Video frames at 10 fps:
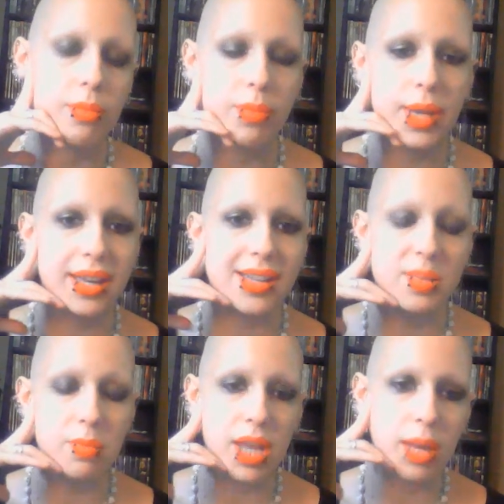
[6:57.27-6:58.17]

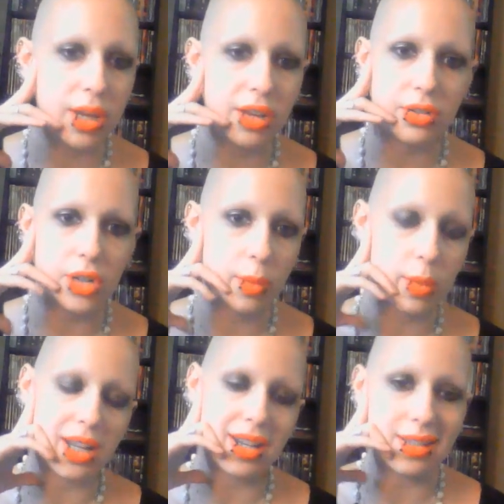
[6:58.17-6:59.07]
Because maybe your
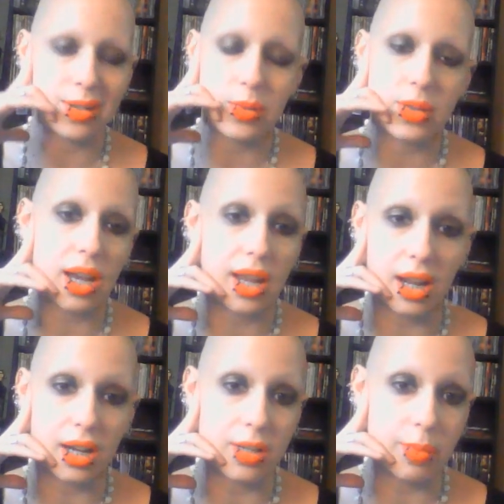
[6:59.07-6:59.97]
dominant is too
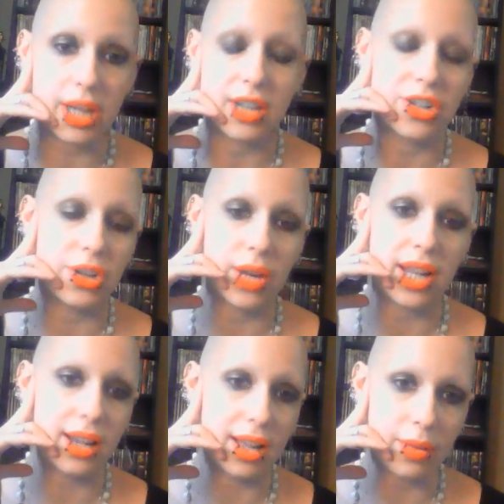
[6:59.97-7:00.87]
tired to punish you
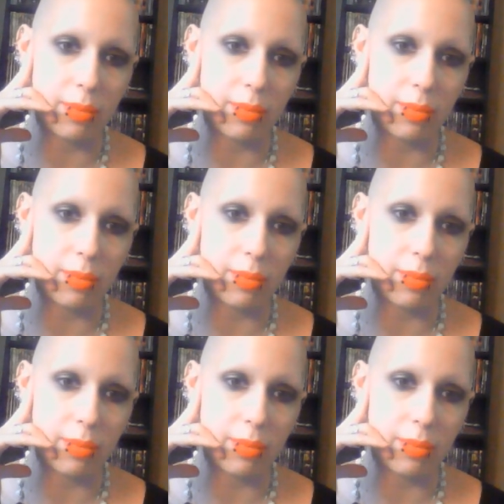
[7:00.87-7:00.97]
right now.